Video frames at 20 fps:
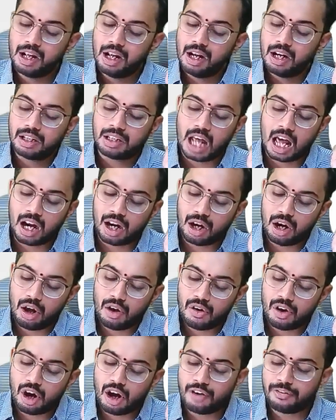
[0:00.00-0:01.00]

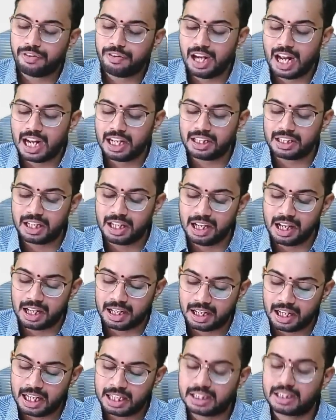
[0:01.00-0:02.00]
Turnover of financial year.
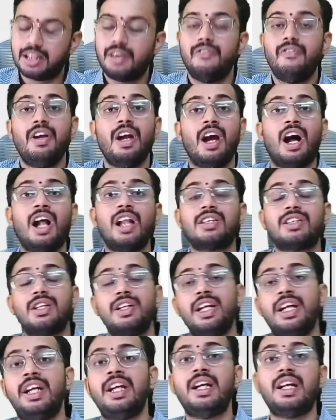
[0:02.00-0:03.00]
Yes, we also
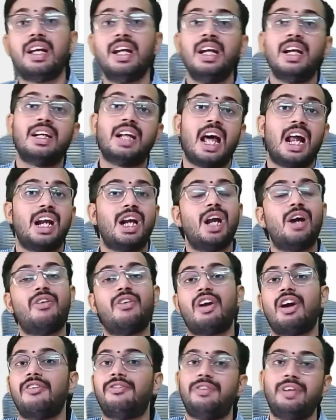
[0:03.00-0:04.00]
need turnover
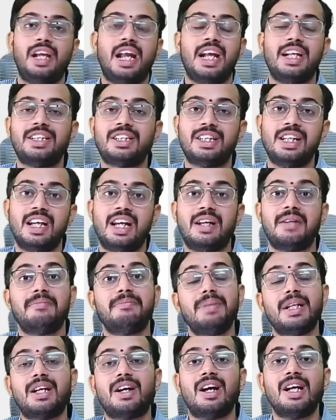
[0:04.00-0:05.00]
of financial year,
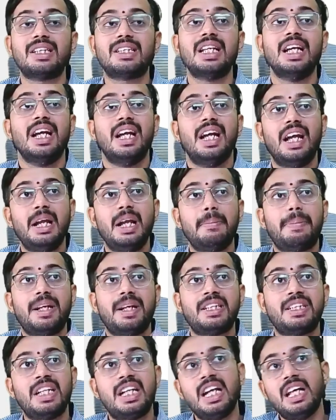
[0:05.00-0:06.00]
because in
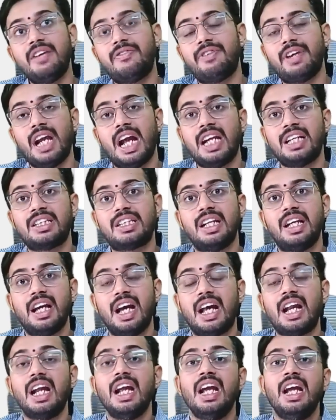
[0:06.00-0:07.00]
preceding financial
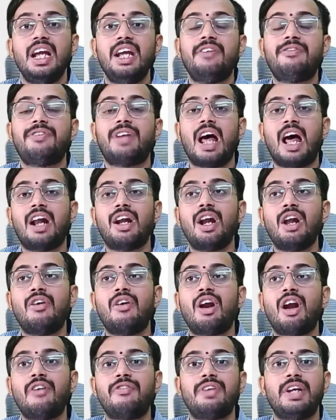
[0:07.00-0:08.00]
year, if turnover
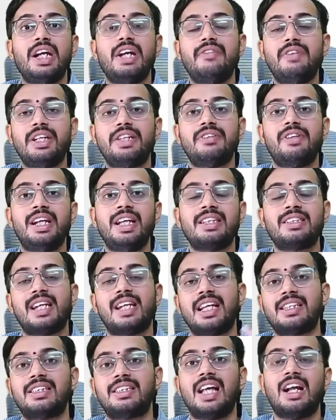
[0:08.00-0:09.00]
of individual is
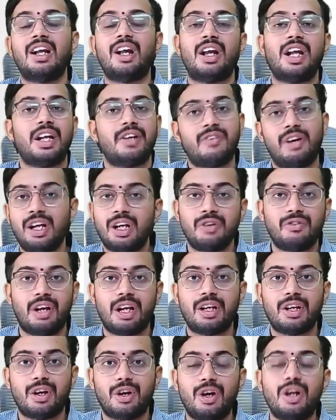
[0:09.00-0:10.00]
less than or equal to 1
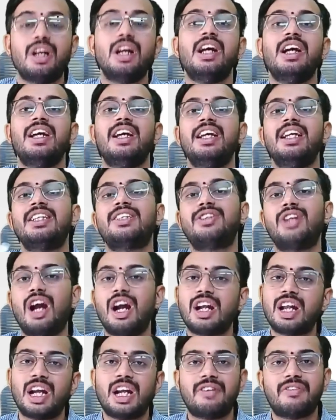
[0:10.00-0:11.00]
crore, he is not
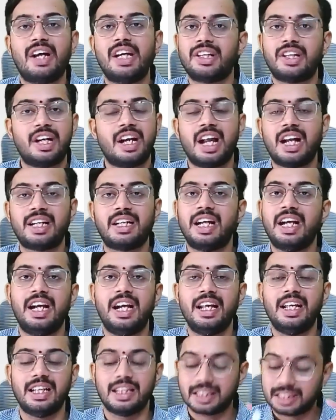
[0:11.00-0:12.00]
required to deduct
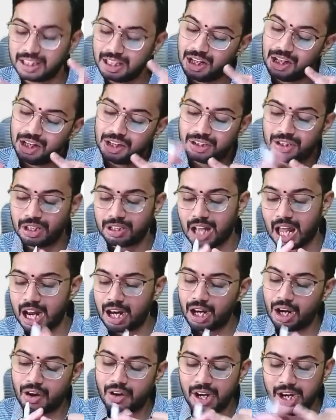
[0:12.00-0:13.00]
TDS. So
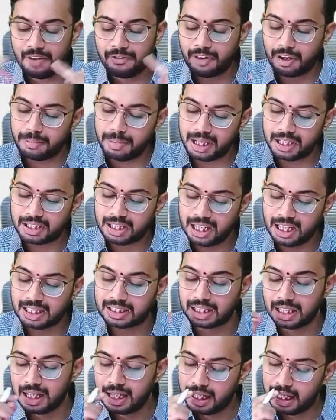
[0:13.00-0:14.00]
turnover information is
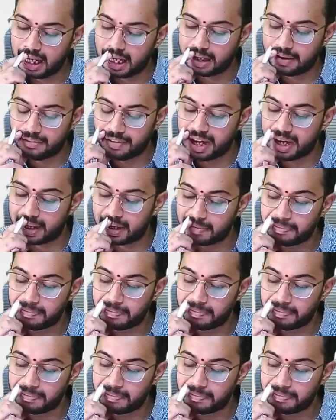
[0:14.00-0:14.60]
required.